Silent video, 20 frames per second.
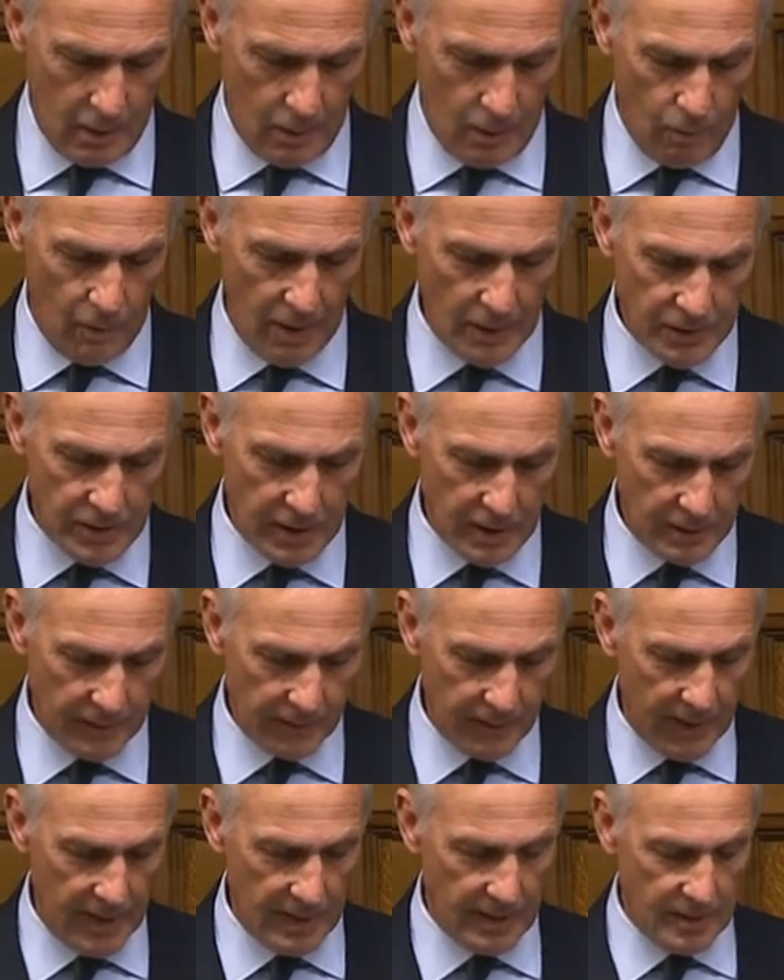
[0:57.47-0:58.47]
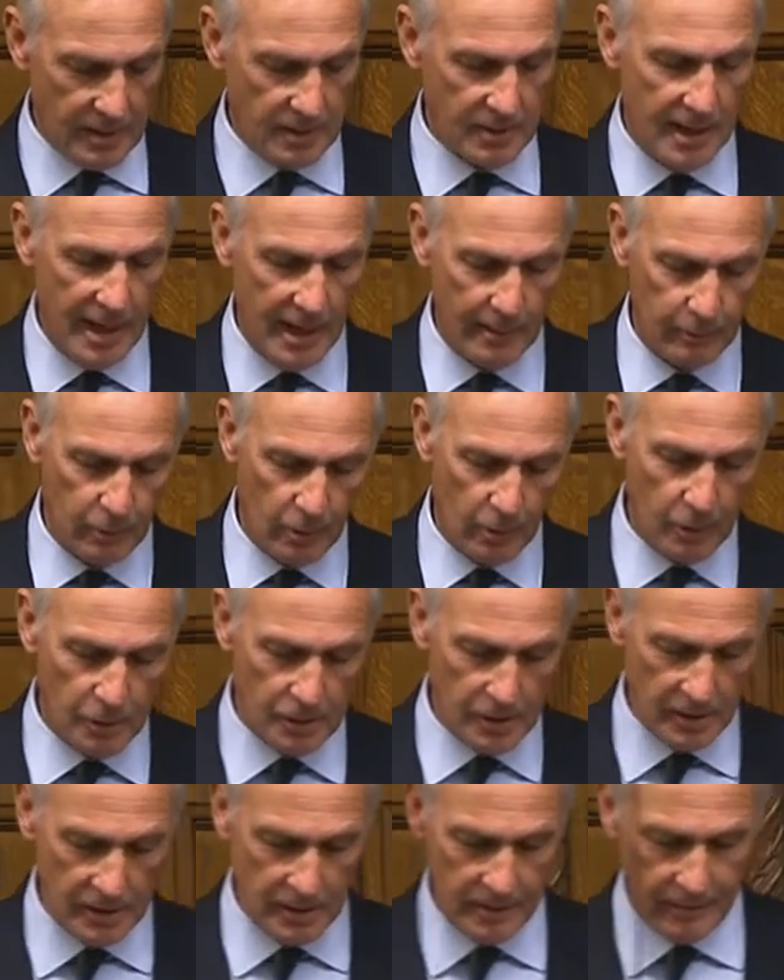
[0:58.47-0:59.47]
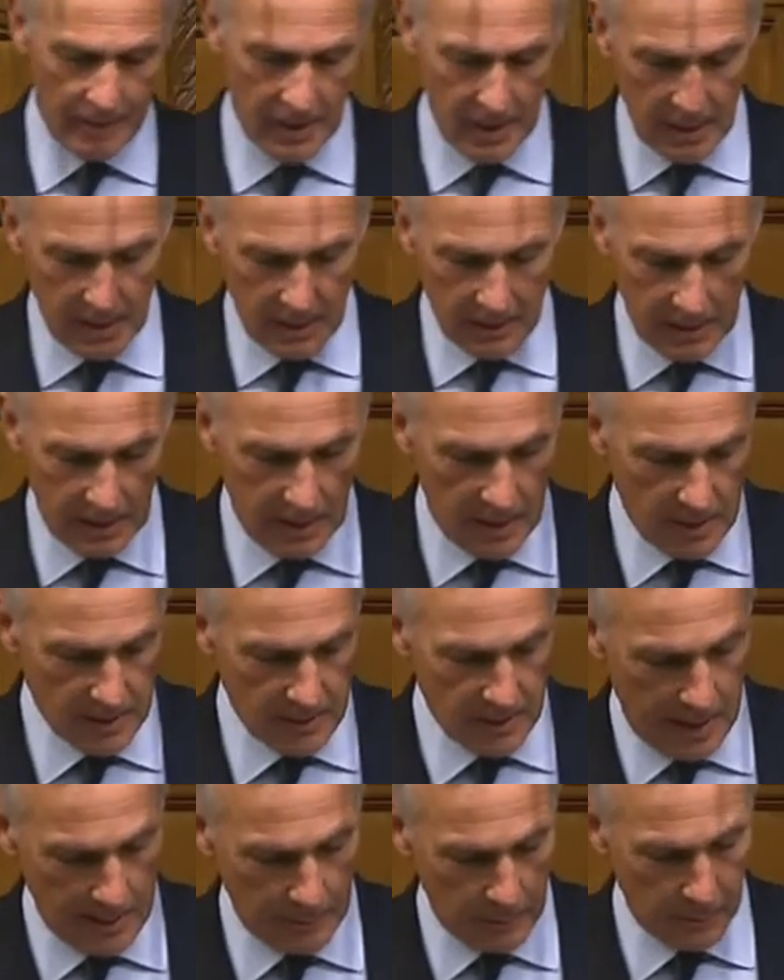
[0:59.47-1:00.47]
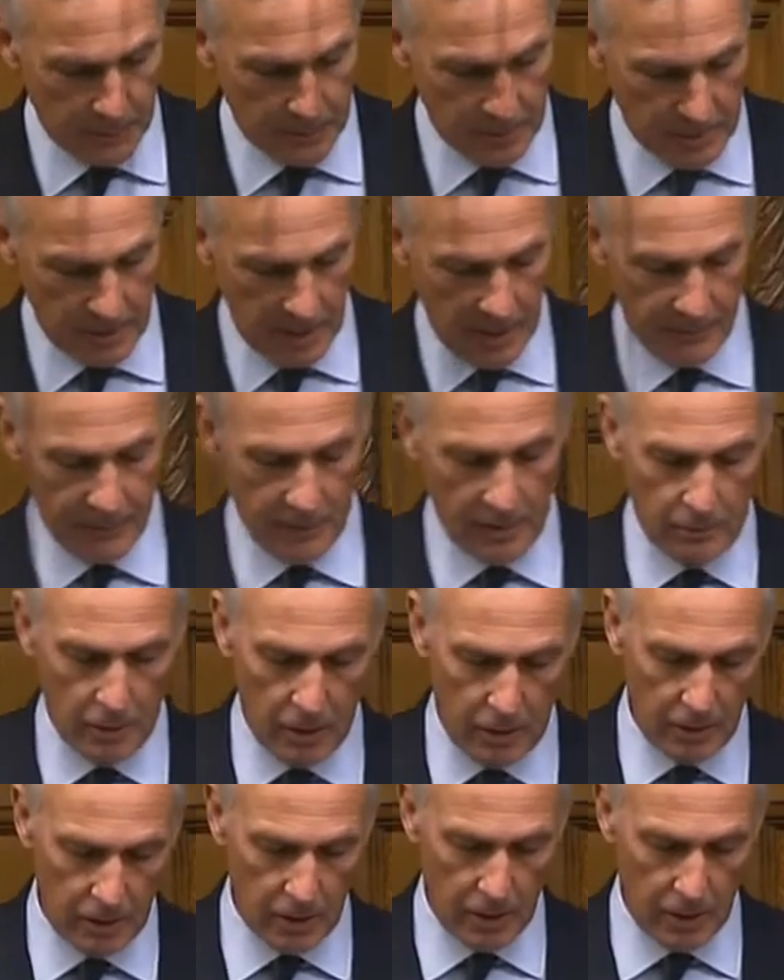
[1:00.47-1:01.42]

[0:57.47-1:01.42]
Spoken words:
One such friend is Admiral Woodward, the last admiral to serve in the Royal